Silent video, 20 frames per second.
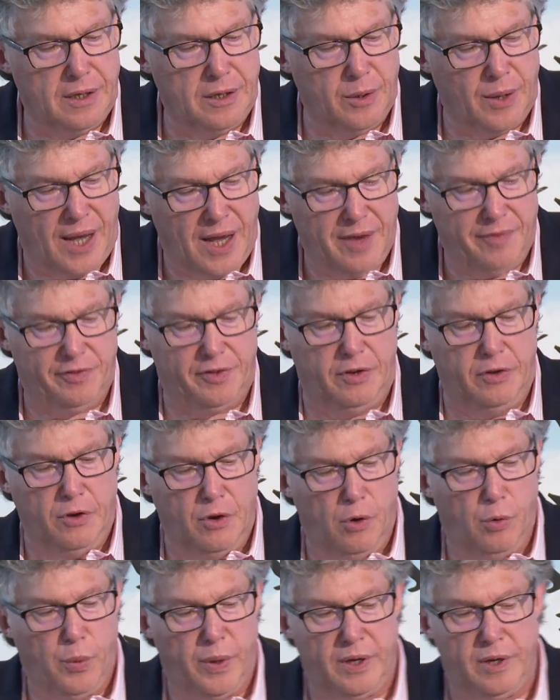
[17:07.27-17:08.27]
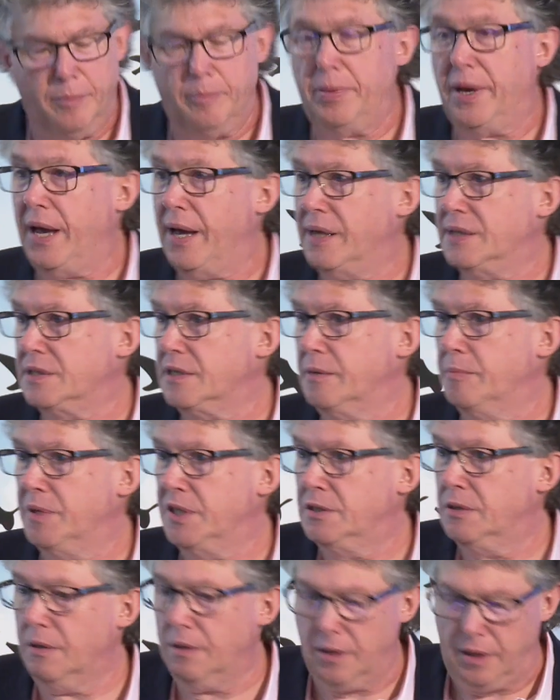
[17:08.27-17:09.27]
you have to know when to pass the
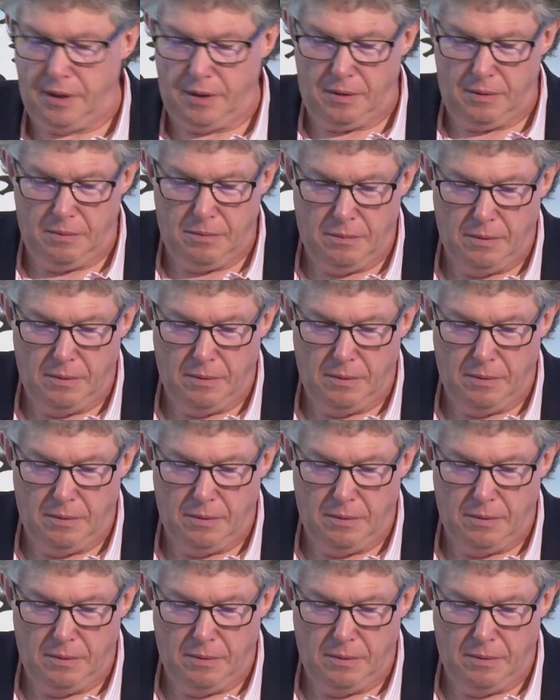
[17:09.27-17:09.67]
baton.